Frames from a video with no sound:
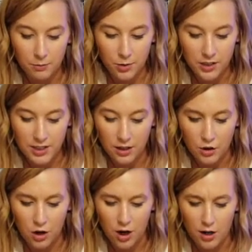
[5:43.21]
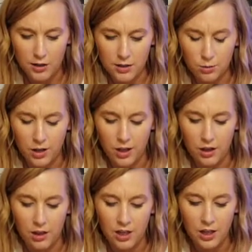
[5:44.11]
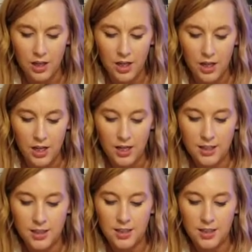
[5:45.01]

We did a cross with its